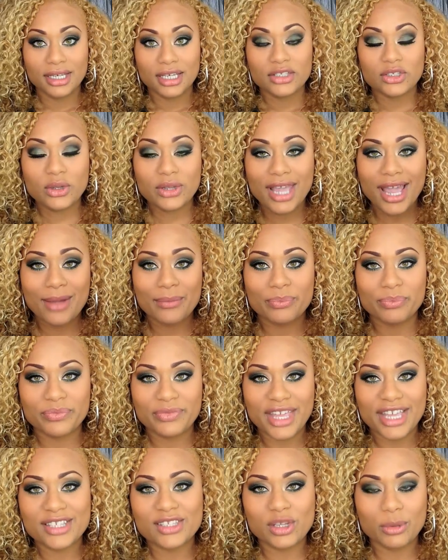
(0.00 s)
So yeah,
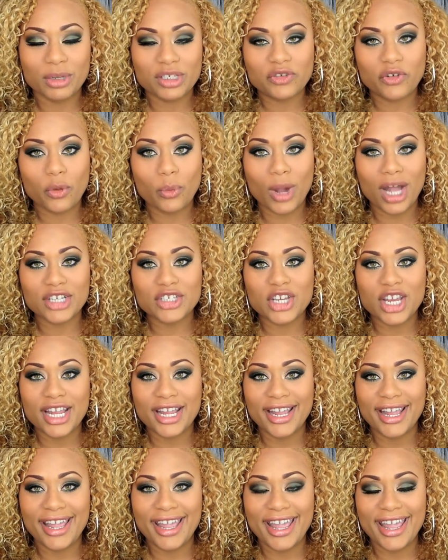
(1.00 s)
thanks so much for
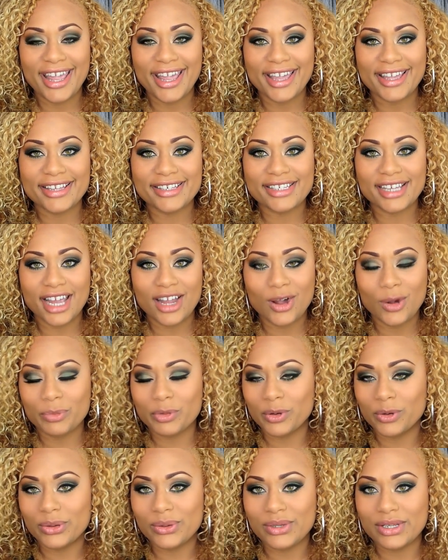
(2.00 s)
watching, and I hope
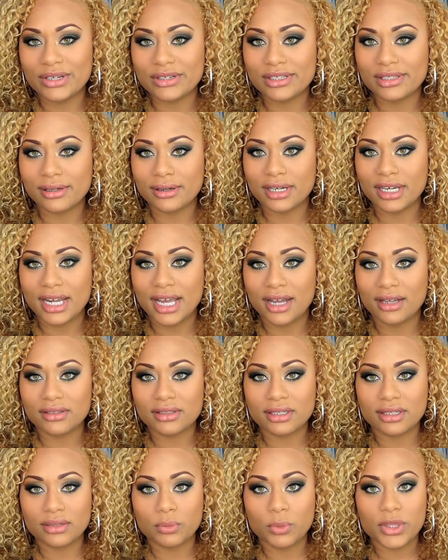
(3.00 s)
your new year started
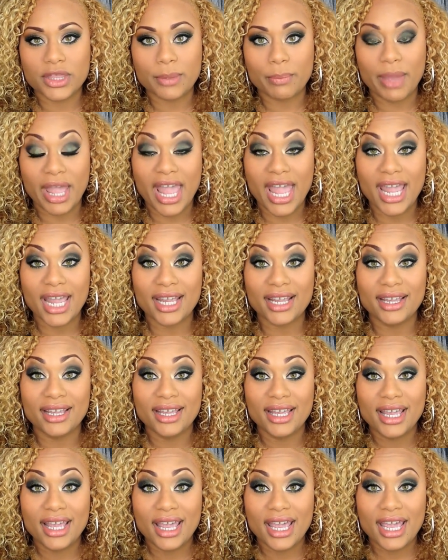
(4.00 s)
out with a bang,
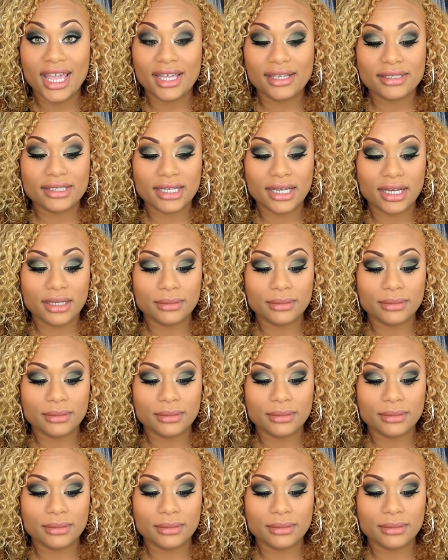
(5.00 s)
and